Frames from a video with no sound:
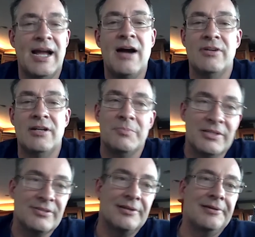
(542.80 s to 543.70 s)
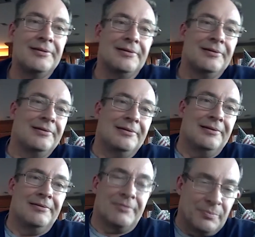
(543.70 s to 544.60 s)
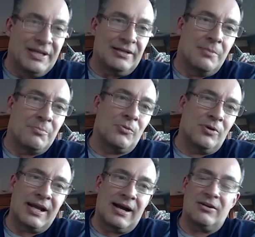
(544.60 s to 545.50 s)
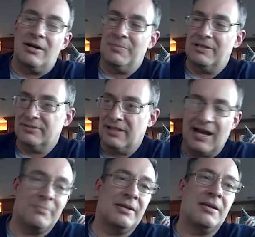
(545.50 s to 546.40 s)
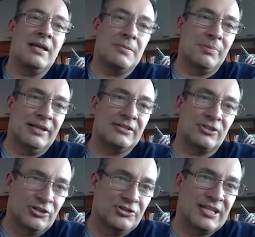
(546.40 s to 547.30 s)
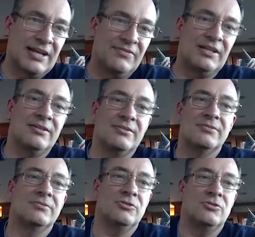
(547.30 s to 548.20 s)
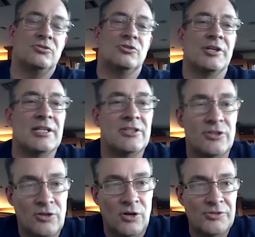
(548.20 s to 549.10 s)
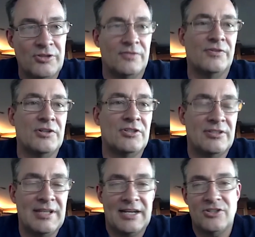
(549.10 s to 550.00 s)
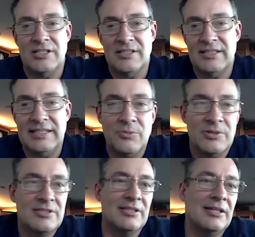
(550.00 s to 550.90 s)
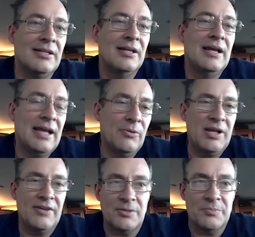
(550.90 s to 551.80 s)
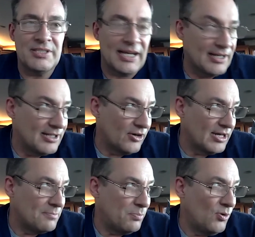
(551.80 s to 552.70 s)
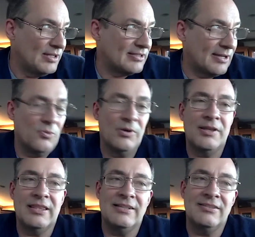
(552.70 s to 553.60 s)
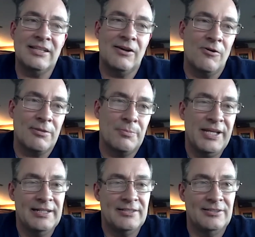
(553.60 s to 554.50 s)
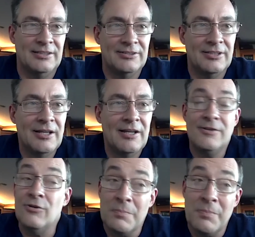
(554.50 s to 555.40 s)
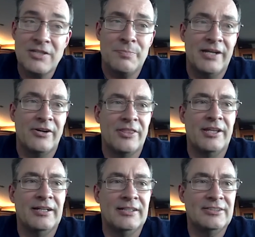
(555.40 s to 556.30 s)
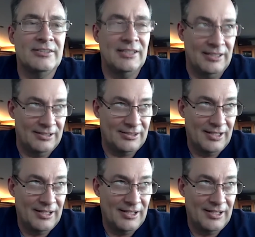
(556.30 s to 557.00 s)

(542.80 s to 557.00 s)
outcome is the big number one outcome is how many implants are you saving traditional culture versus next gen sequencing. And we have some secondary endpoints. Like one of the things that orthopedics is doing much better than us is